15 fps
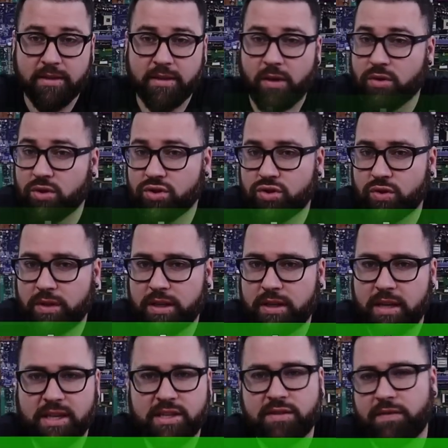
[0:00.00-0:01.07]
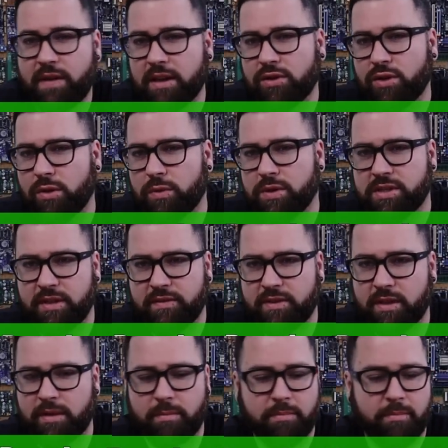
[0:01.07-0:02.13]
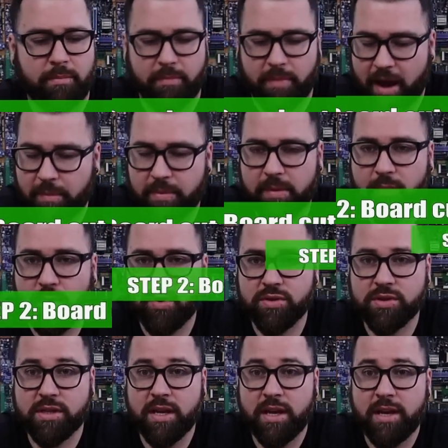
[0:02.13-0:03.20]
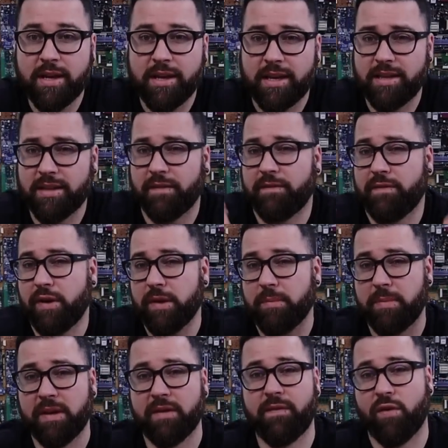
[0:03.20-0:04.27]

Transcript: Now usually each factory receives the copper boards in a very big